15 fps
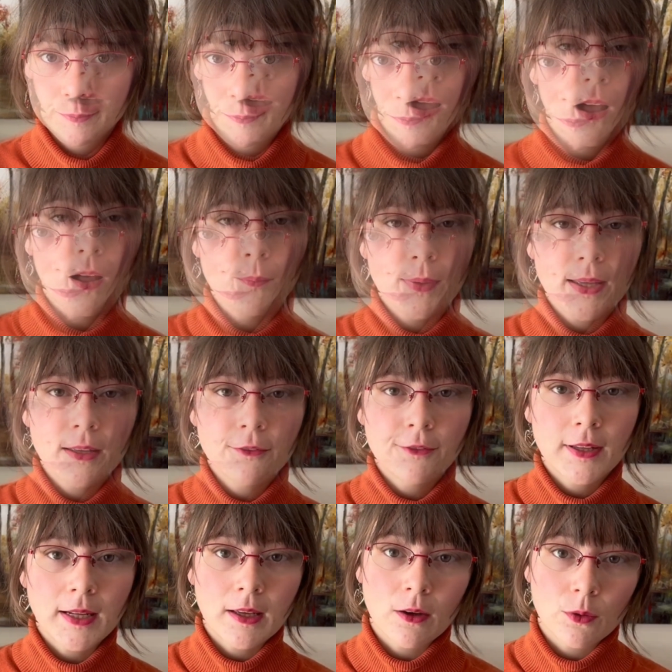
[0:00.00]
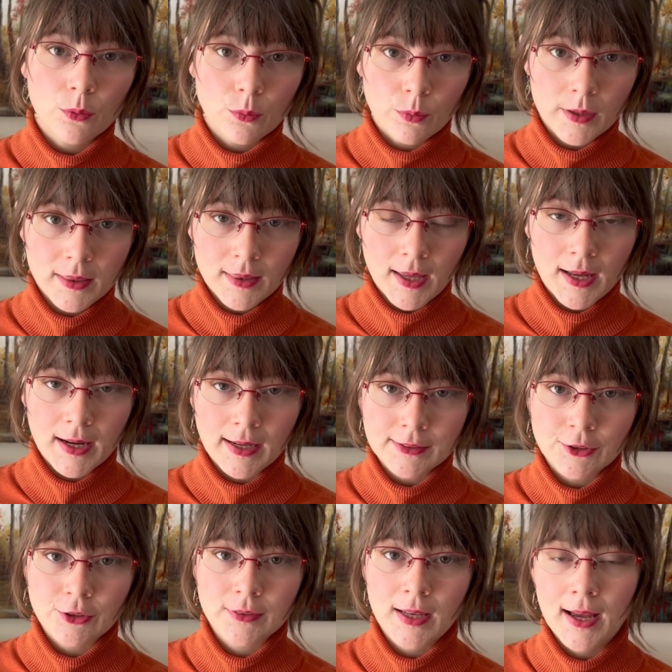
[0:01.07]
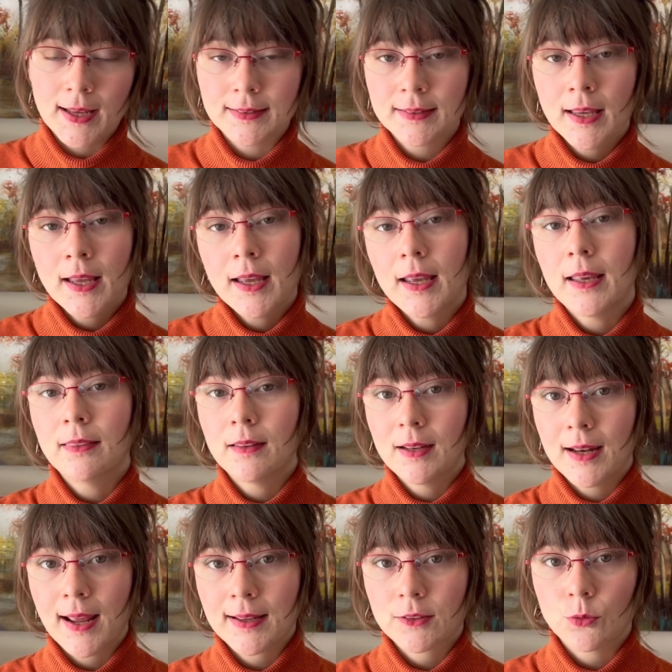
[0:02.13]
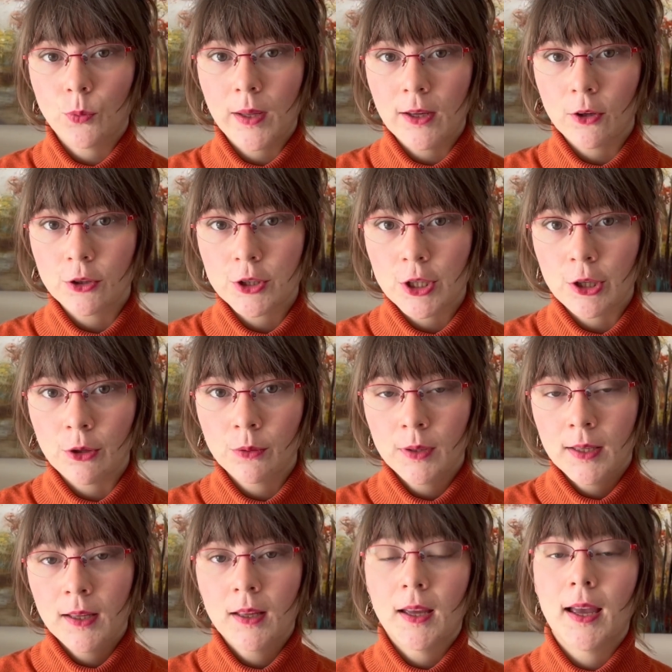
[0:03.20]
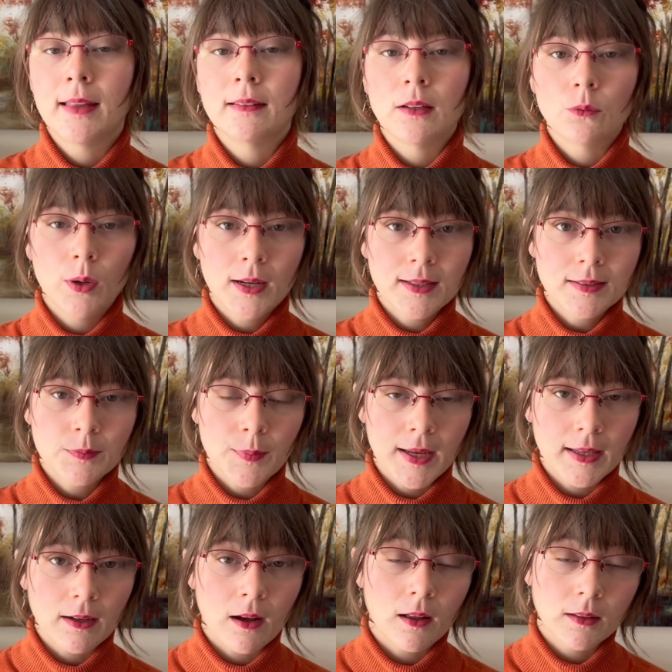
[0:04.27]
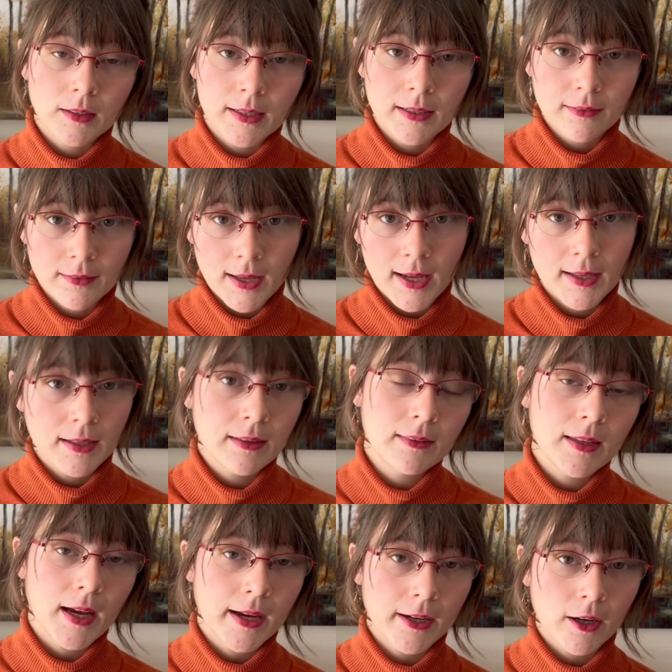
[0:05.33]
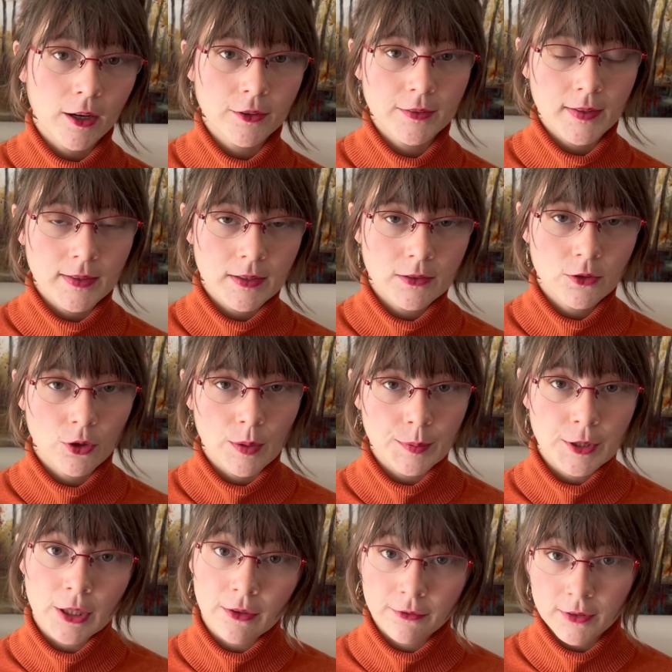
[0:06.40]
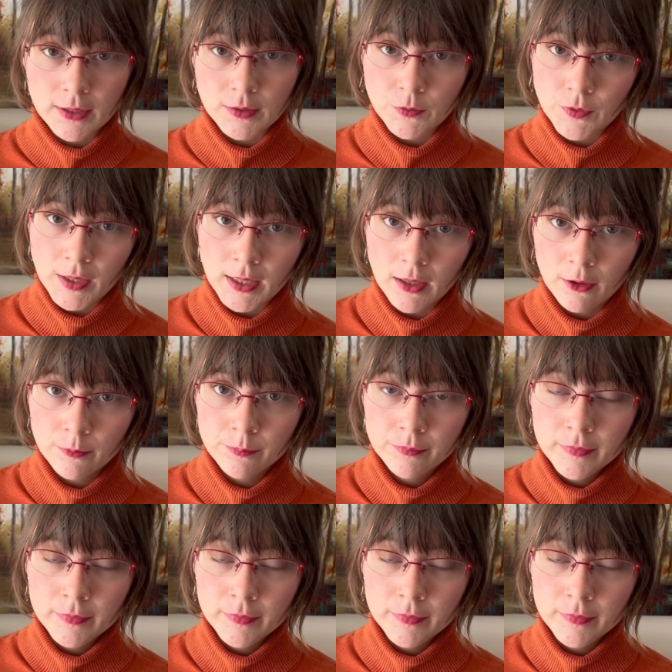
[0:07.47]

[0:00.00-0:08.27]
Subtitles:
I'll make a video with that exercise in the next week or 2, and then when it's made, I'll link that in the iCards and description of this video.